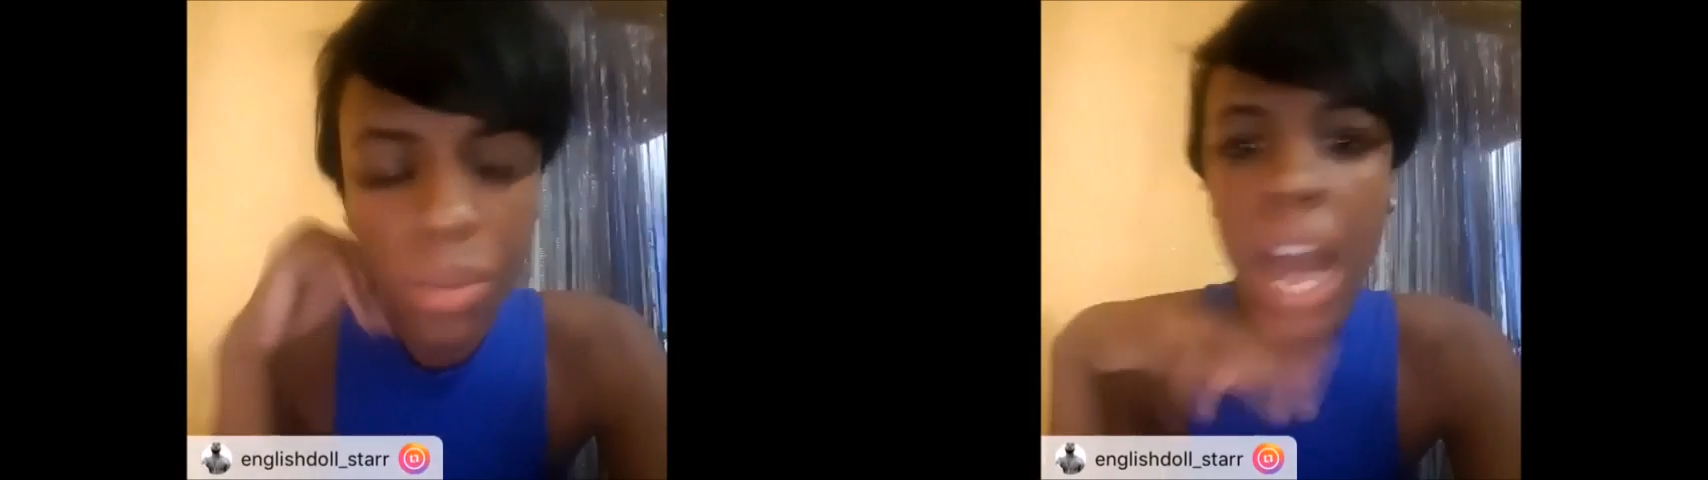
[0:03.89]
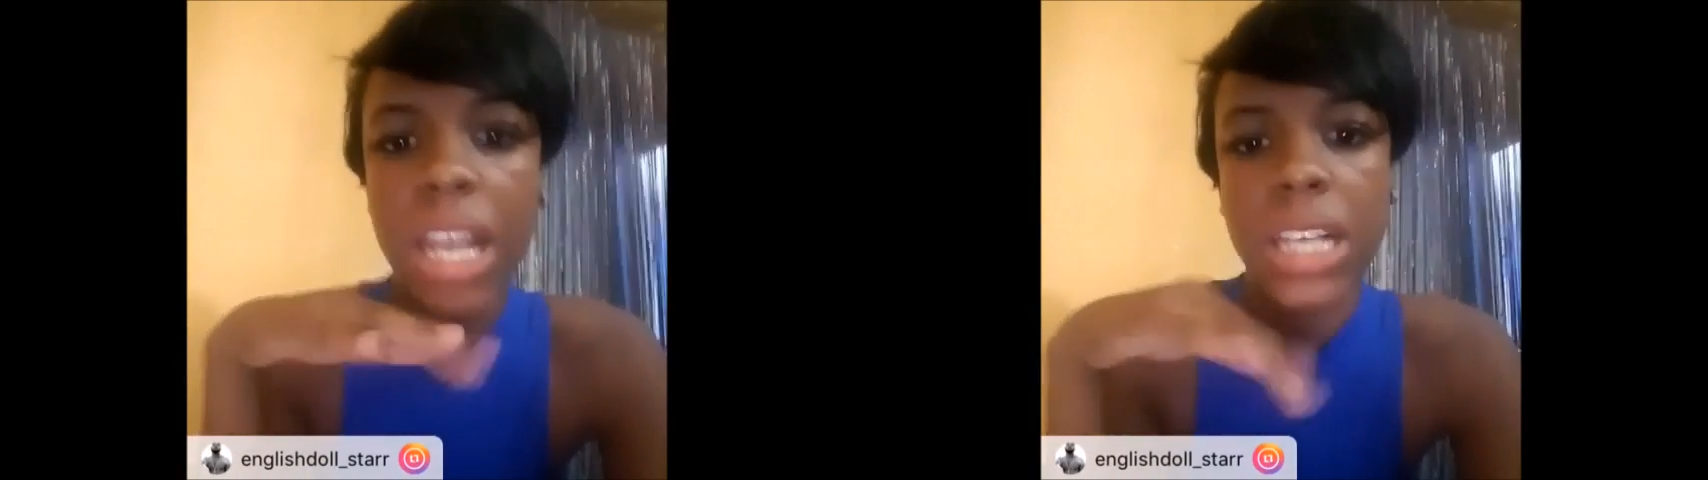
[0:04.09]

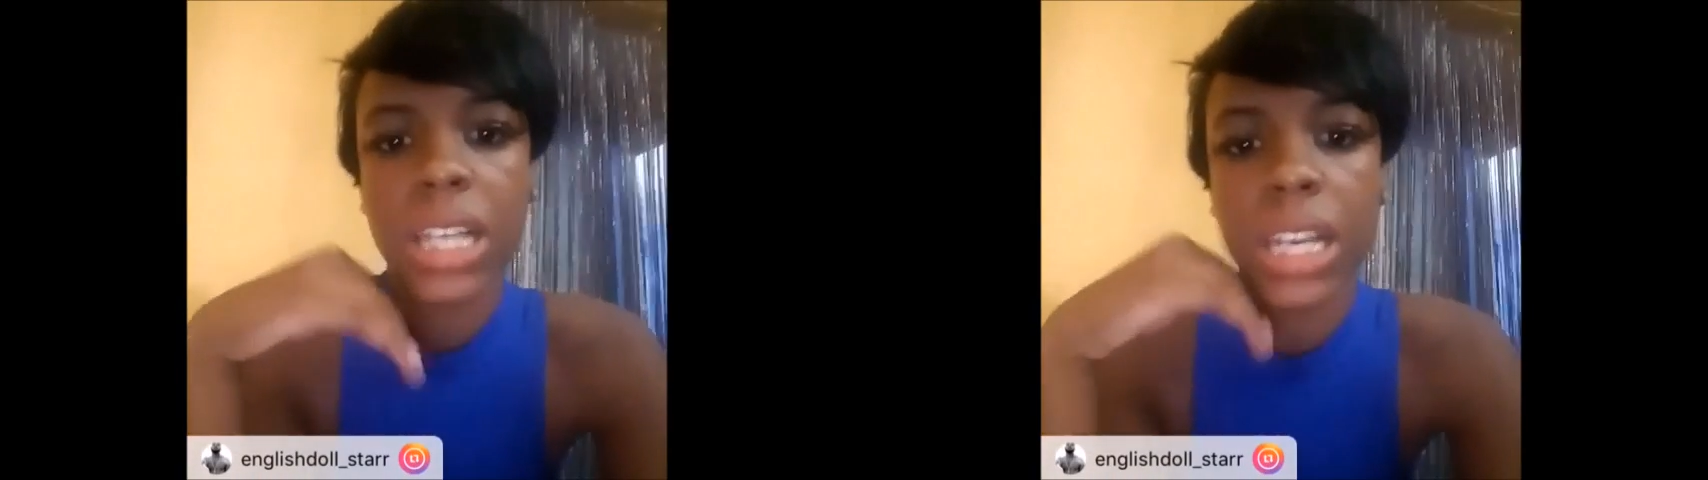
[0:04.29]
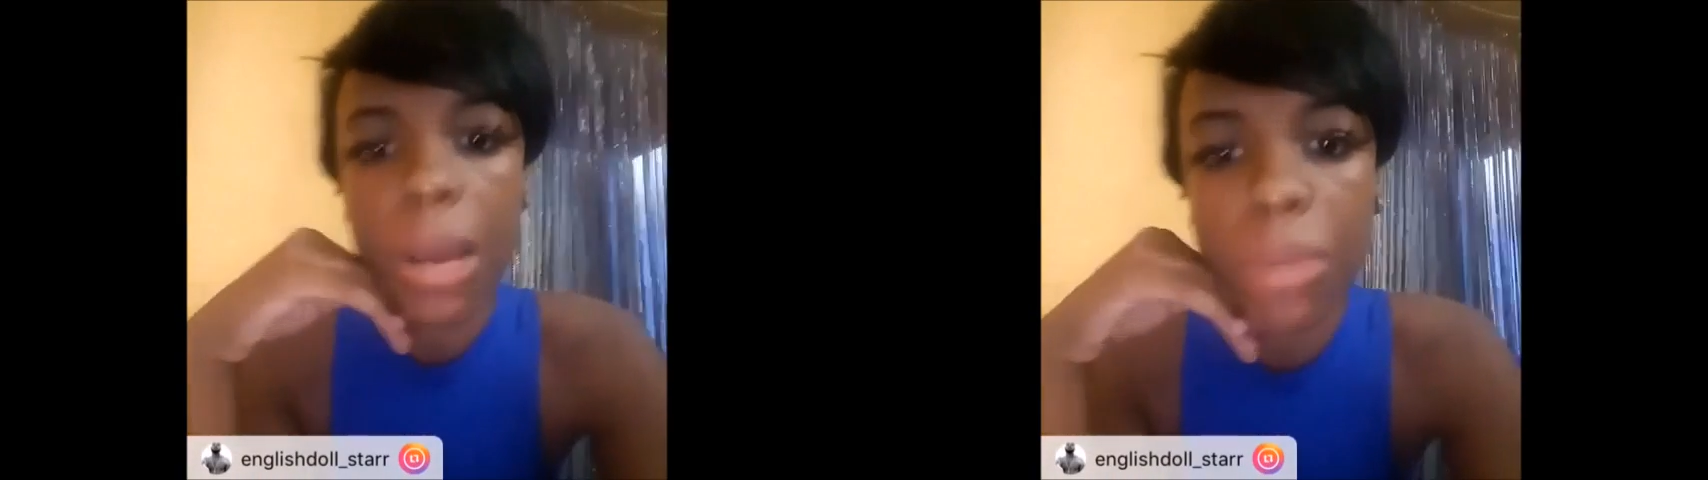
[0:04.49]
Me not
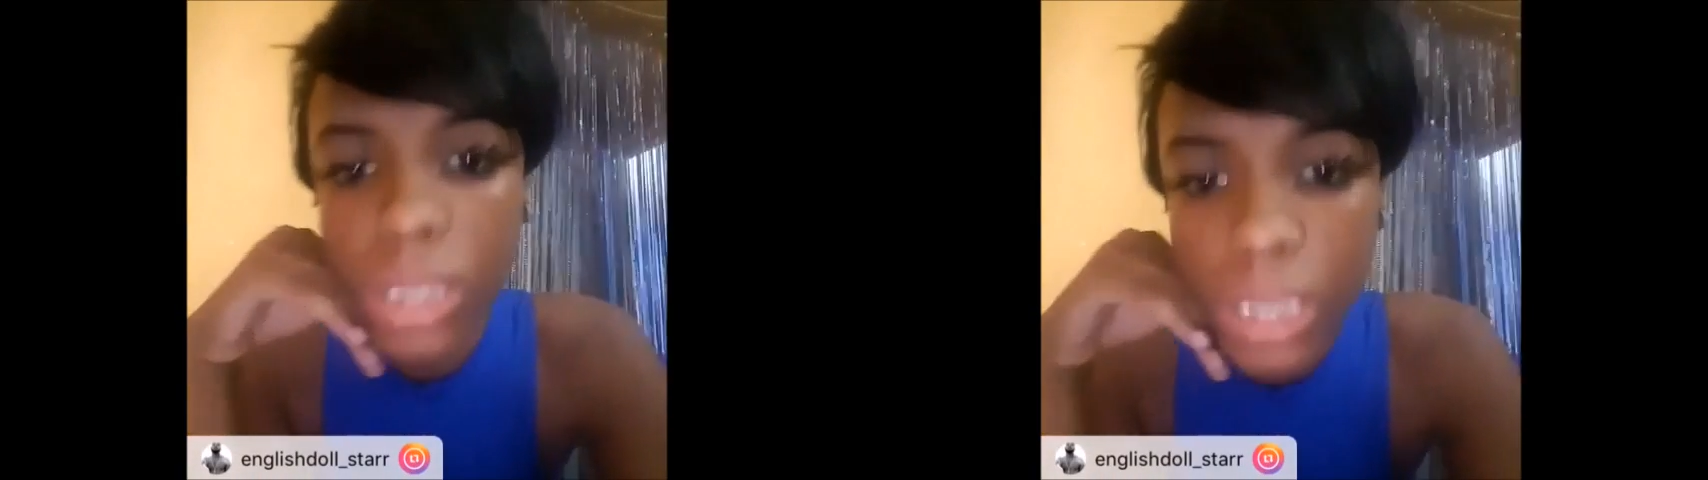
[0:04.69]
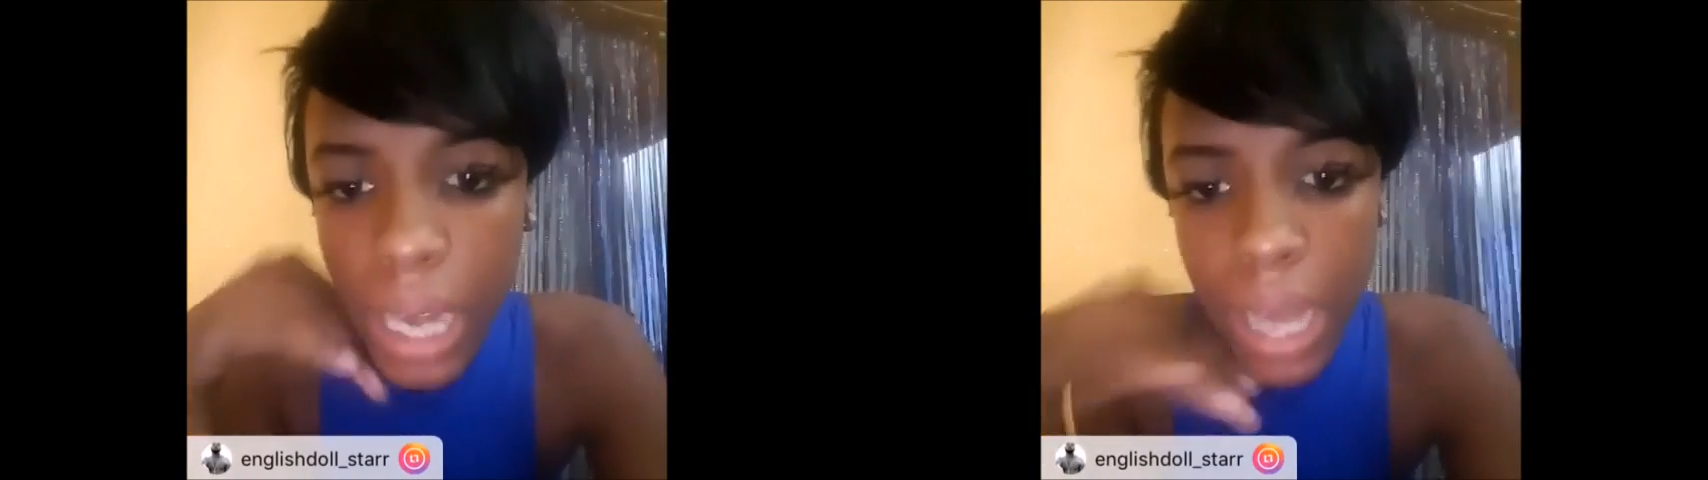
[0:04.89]
understand the blood